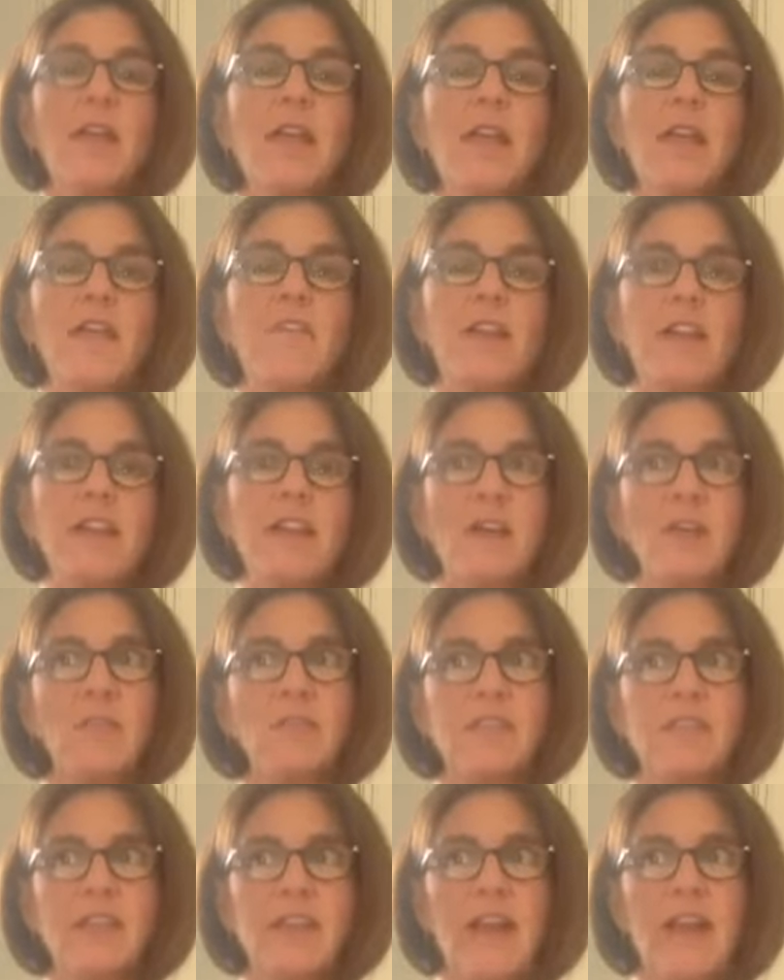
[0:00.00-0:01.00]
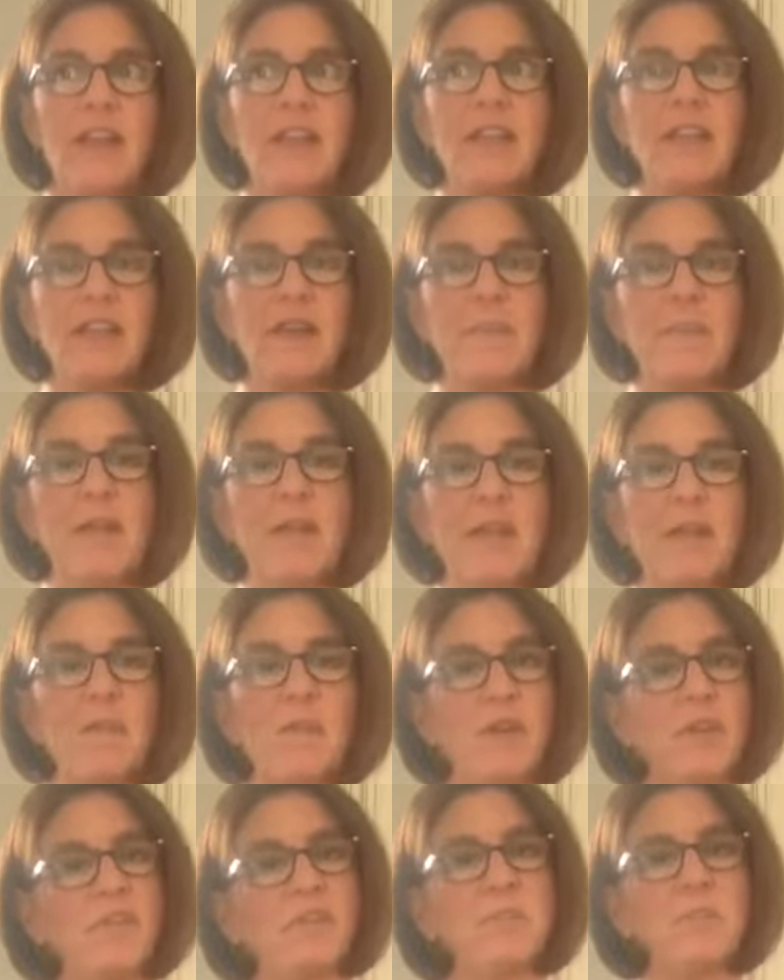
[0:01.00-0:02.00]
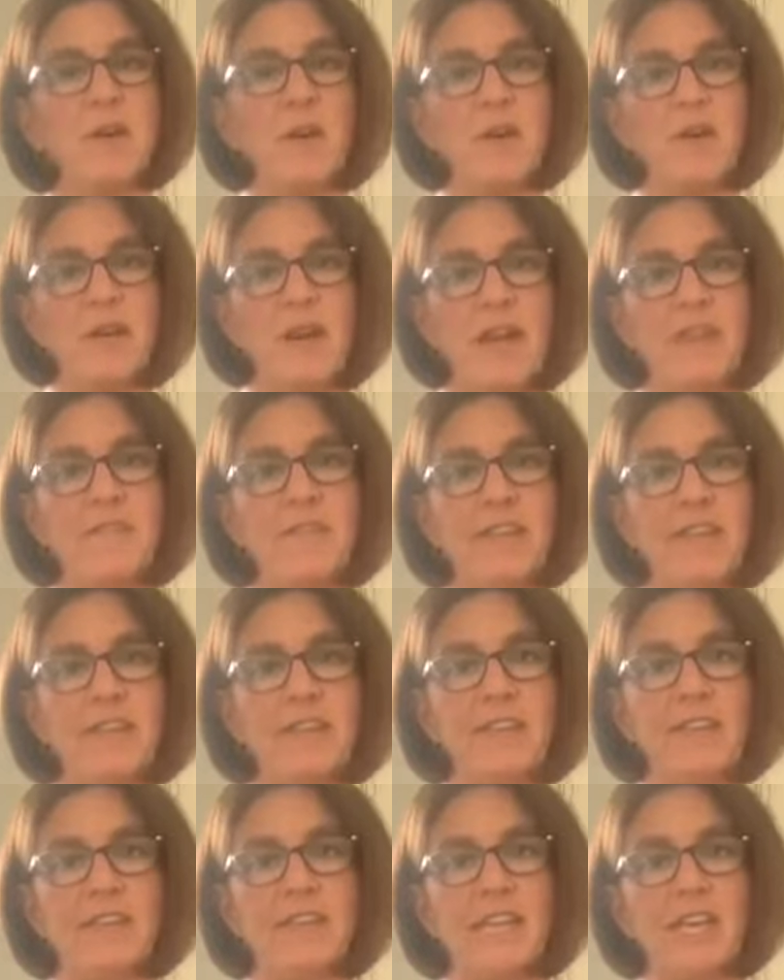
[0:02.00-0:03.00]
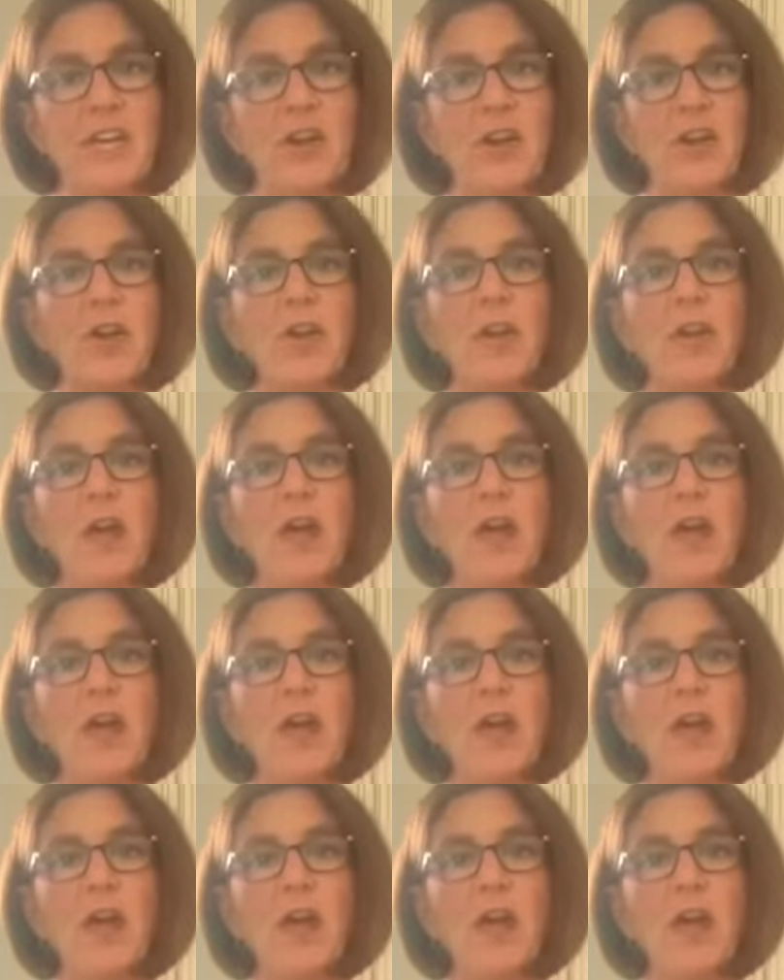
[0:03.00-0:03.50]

If I don't tonight, then I may come on tomorrow night fixing dinner.